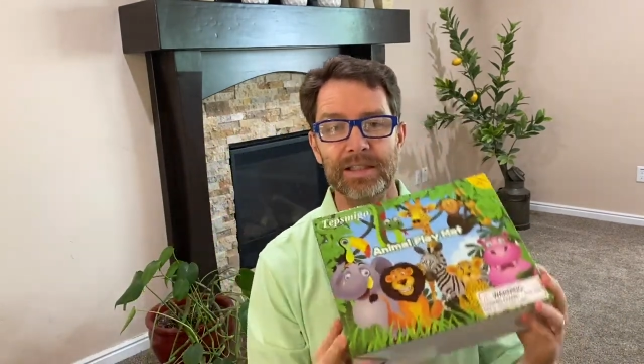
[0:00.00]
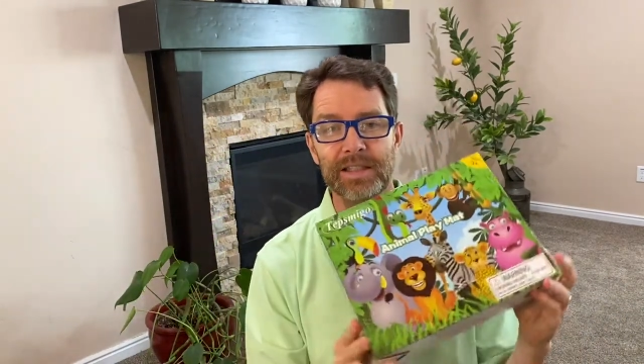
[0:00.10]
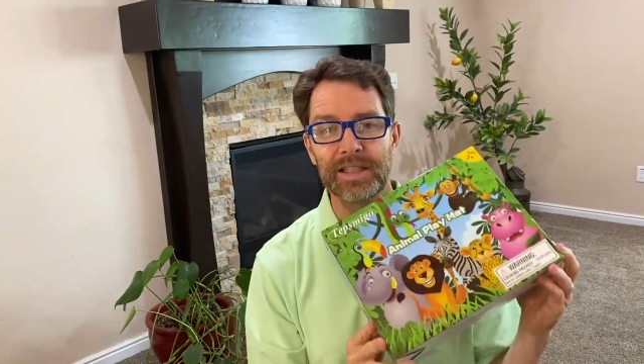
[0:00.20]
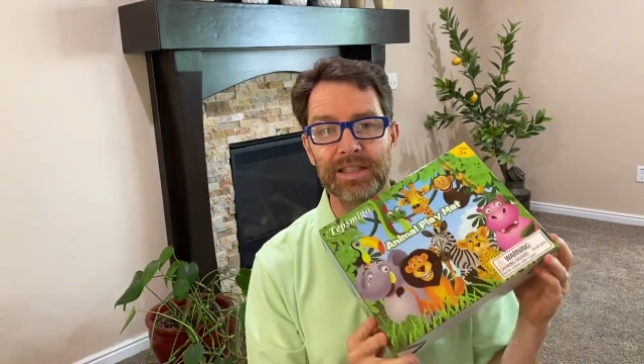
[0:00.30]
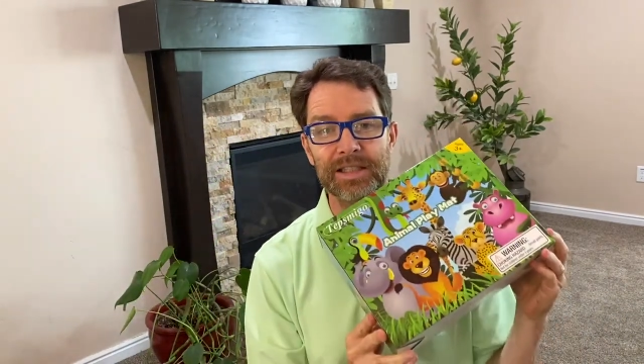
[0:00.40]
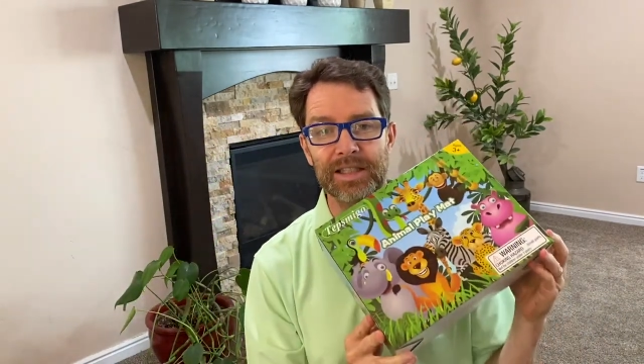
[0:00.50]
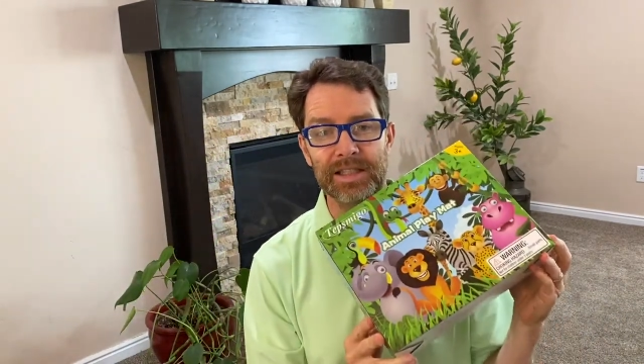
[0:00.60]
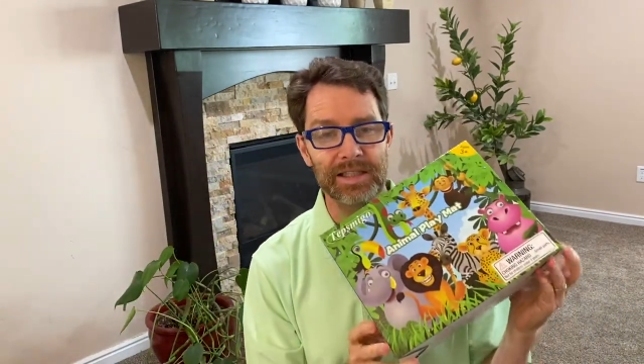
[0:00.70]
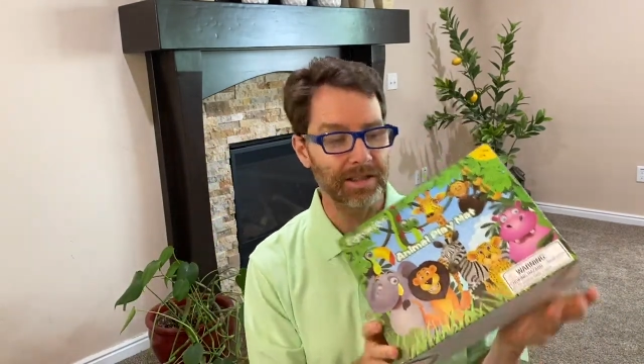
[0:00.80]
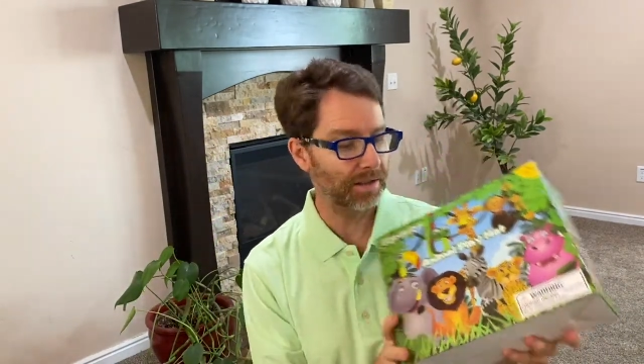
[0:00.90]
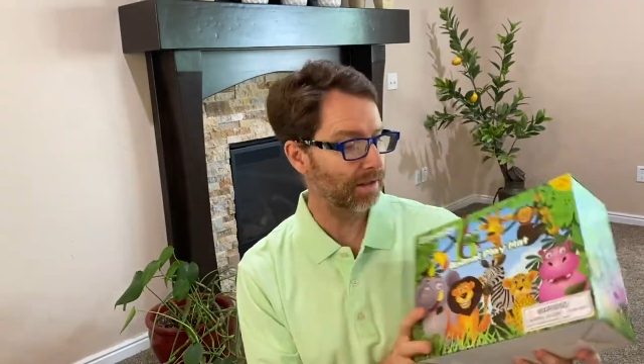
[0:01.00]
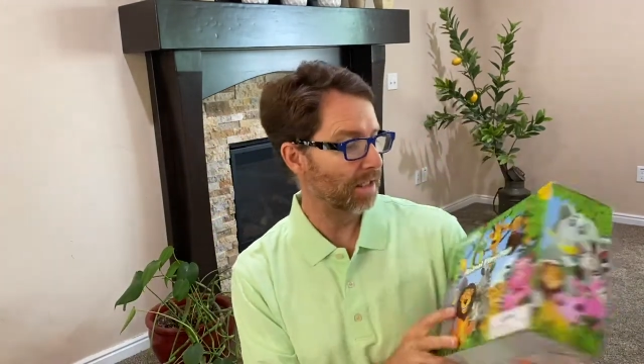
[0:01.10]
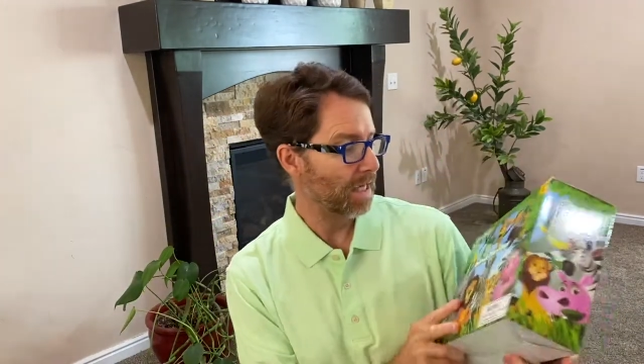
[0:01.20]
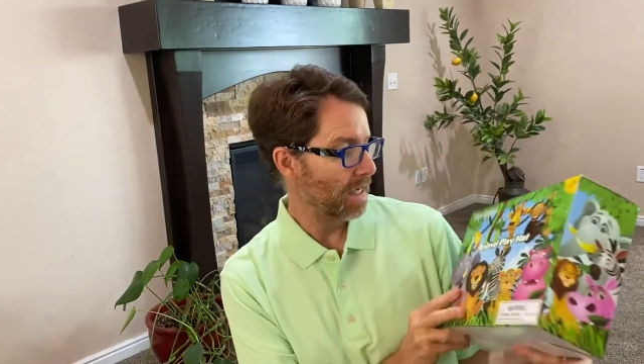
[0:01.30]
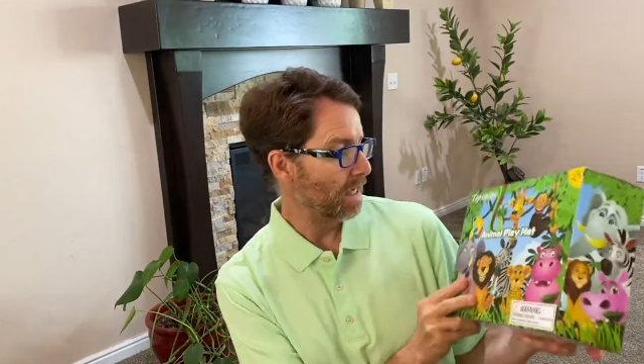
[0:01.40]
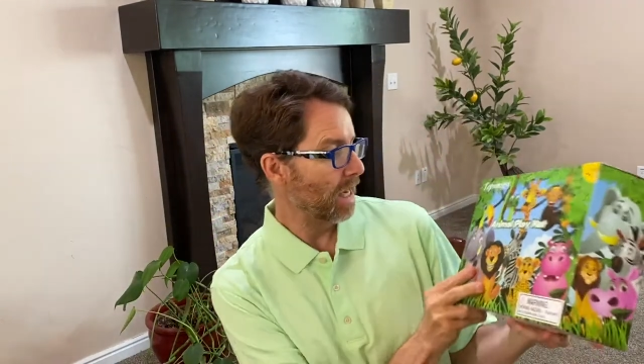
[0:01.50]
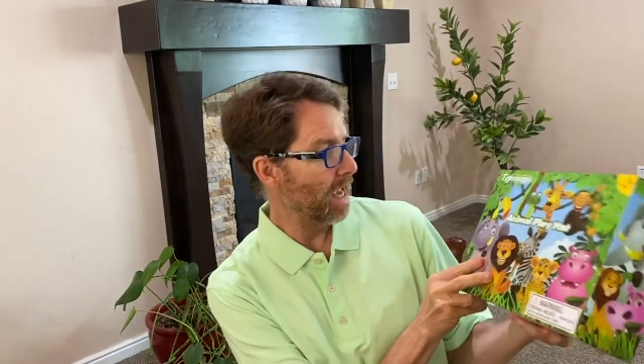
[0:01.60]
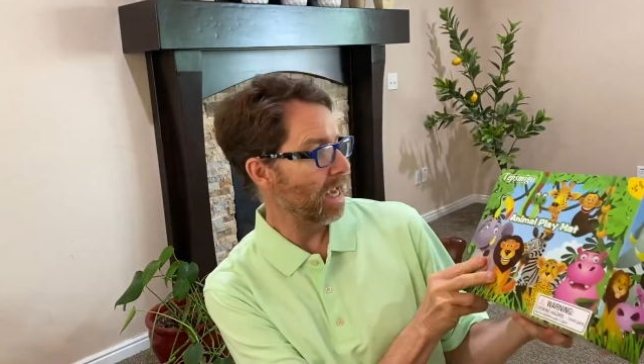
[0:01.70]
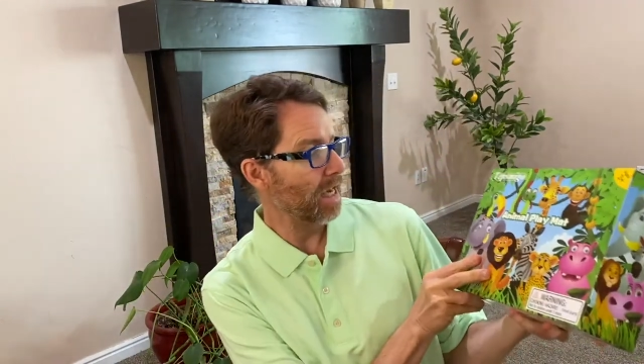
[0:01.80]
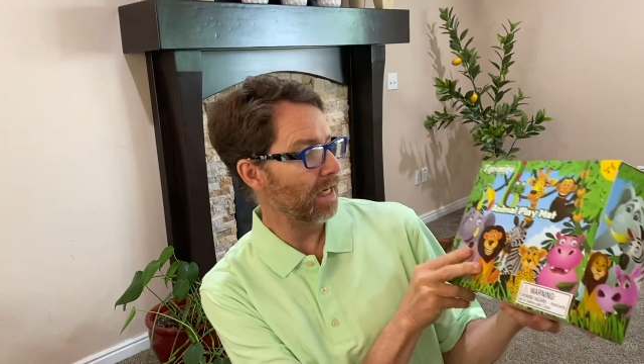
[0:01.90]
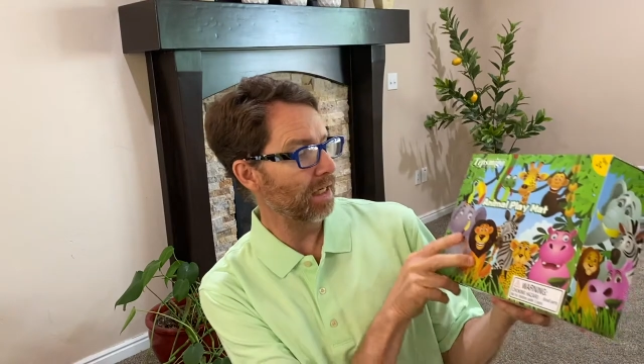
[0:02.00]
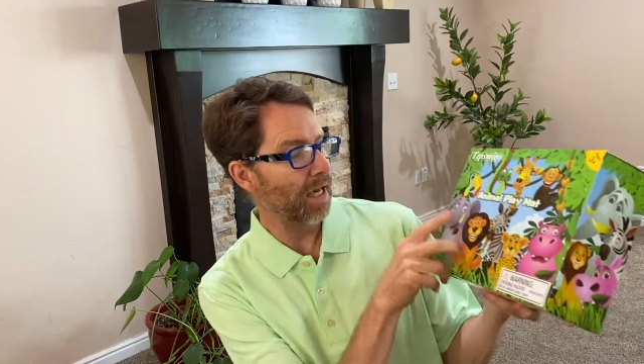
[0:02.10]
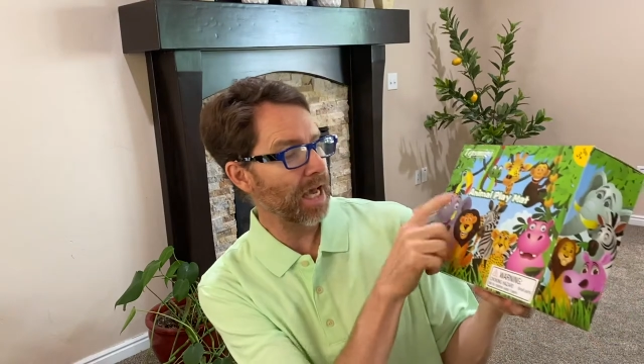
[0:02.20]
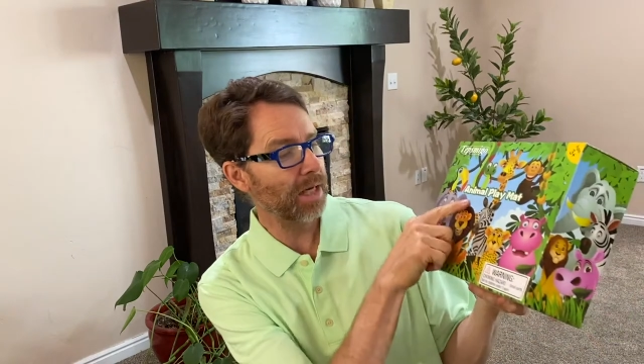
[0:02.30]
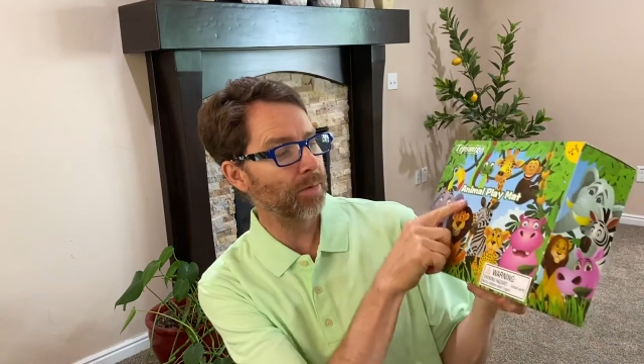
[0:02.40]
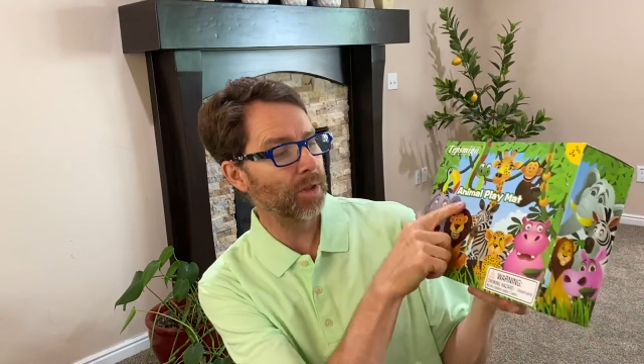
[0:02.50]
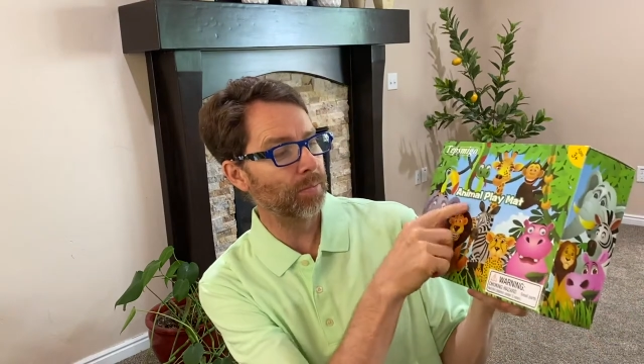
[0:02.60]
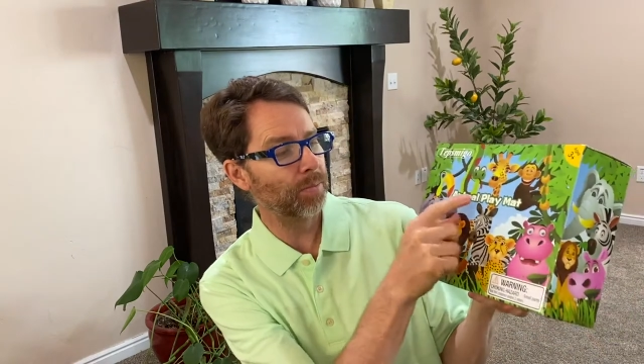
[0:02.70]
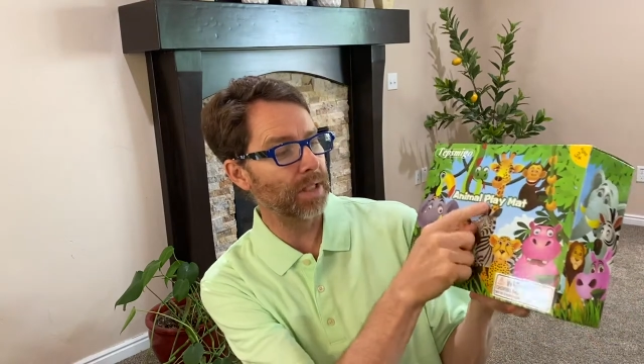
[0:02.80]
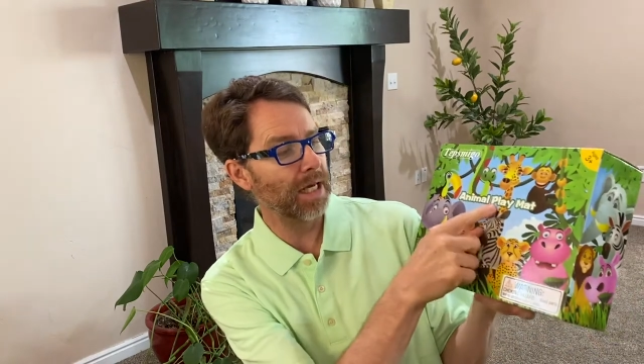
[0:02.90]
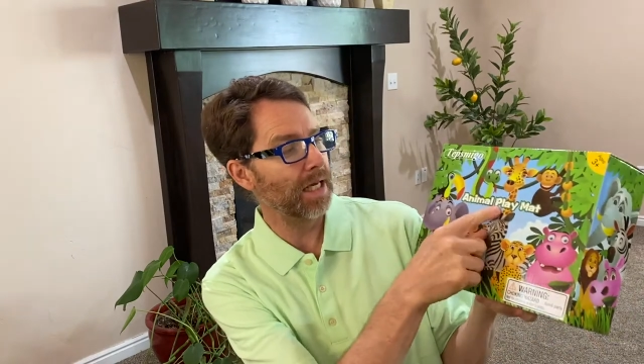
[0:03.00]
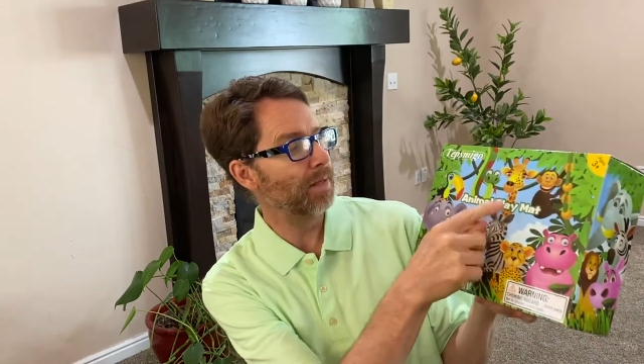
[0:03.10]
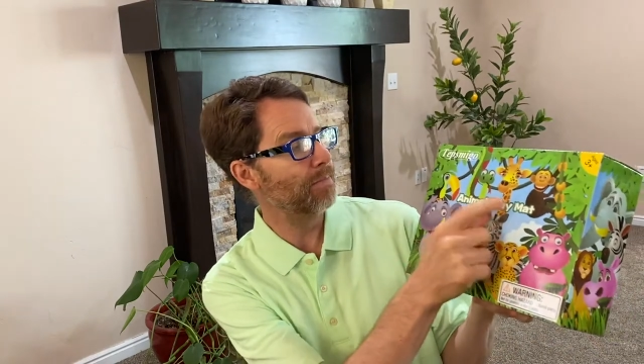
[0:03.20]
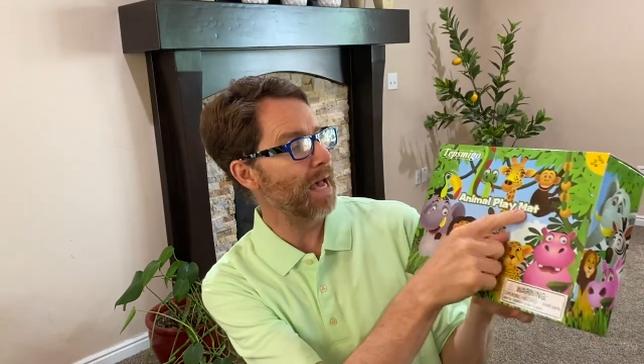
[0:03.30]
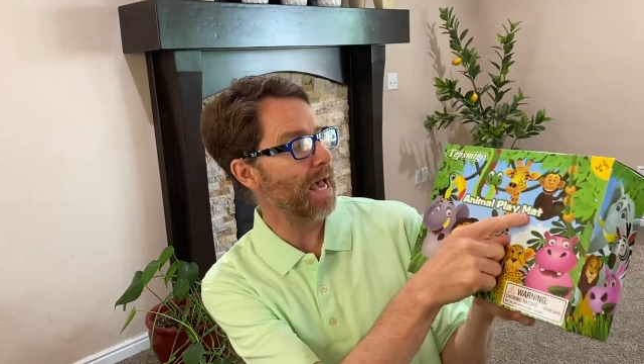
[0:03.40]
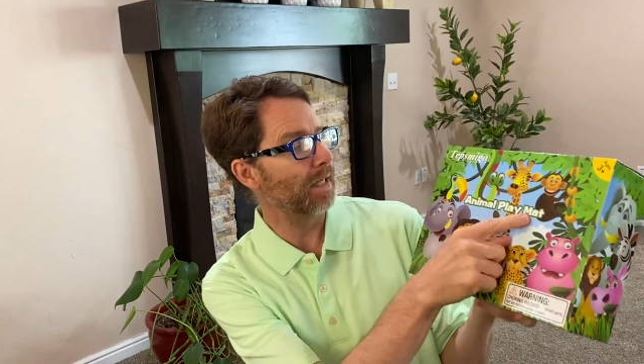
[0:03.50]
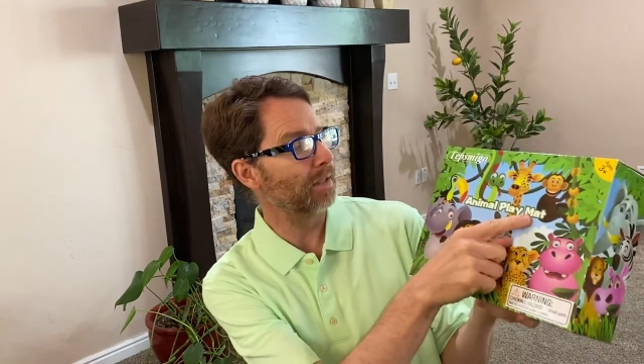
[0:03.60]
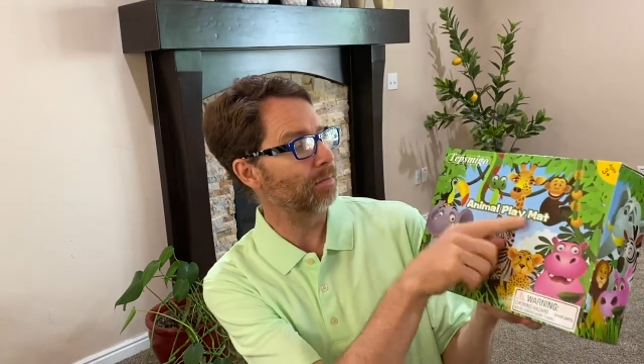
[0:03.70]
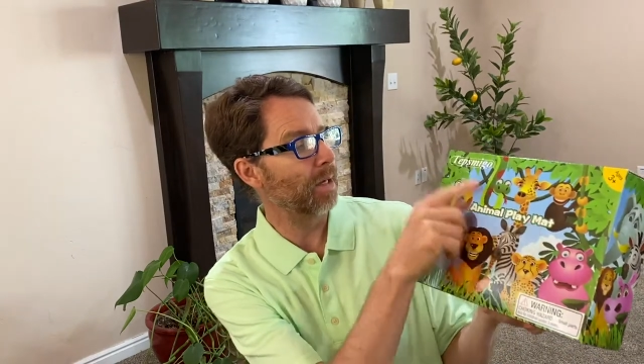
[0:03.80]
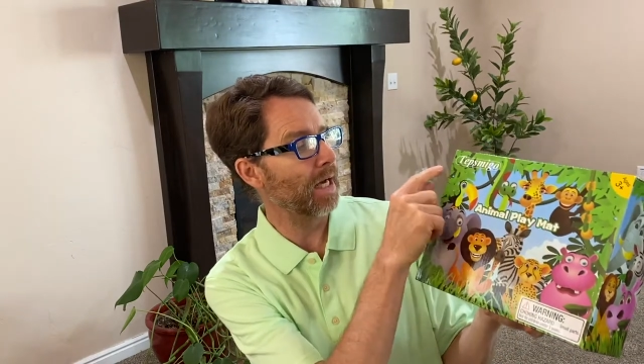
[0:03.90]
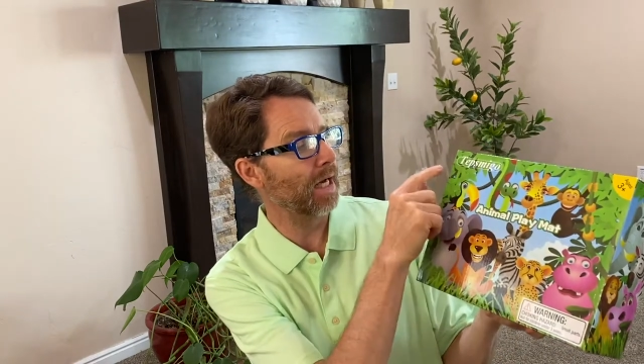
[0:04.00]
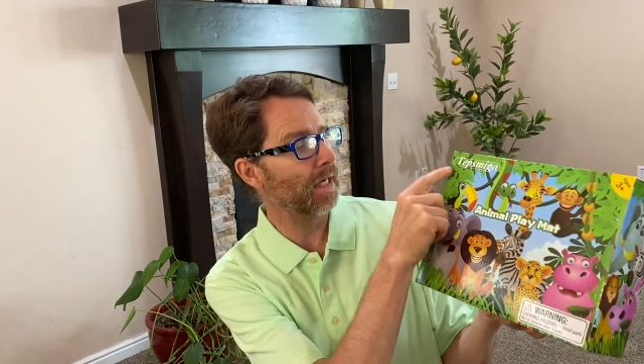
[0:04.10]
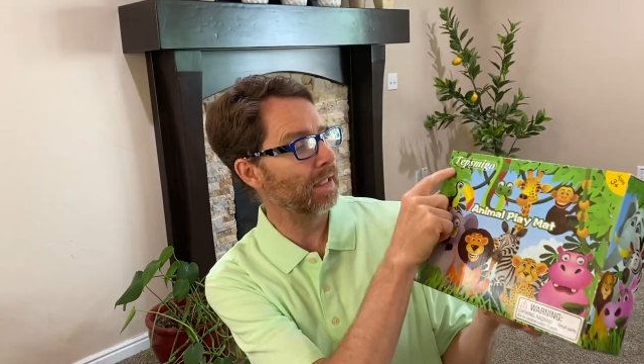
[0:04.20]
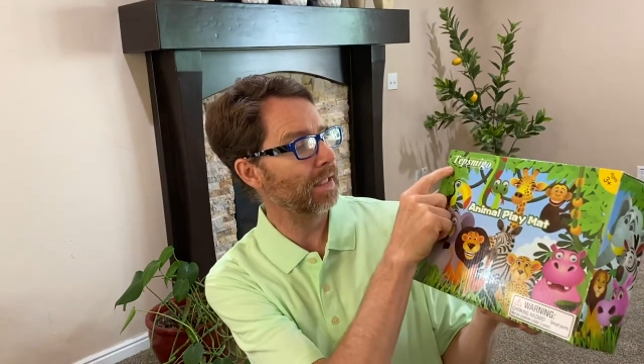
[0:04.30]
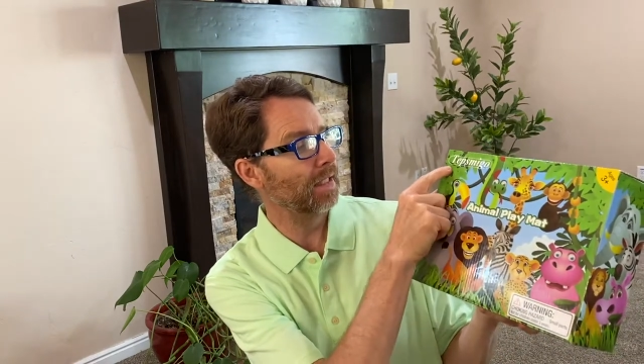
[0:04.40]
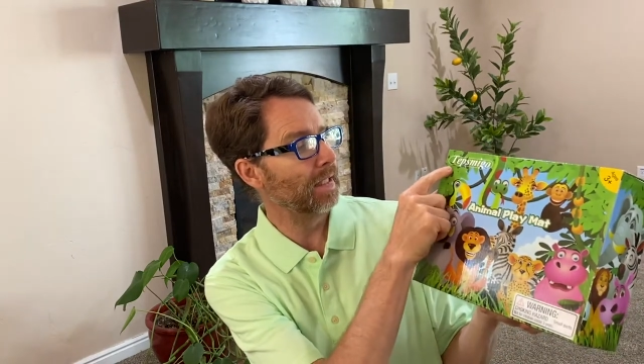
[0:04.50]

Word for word: This is a animal play mat by